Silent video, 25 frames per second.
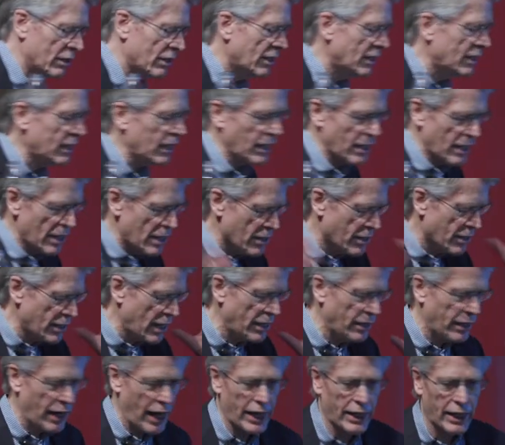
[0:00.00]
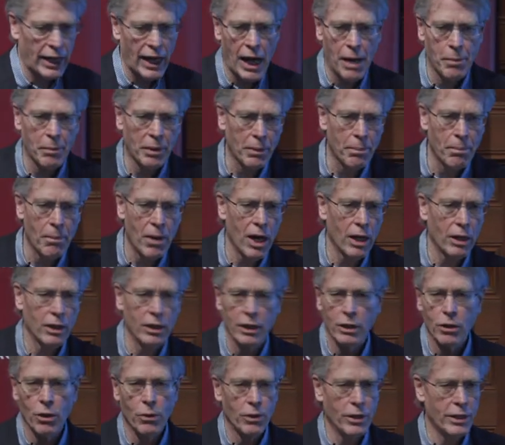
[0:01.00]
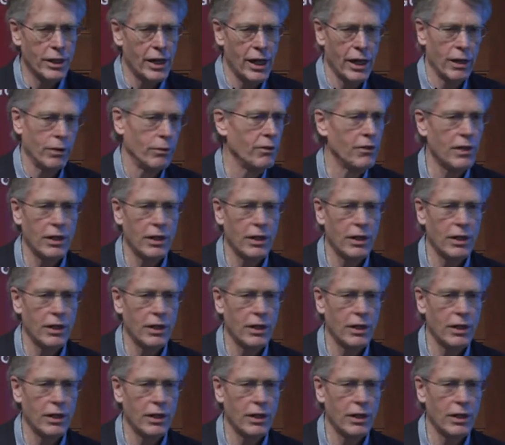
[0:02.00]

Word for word: and stick it inside an economic model and go to town.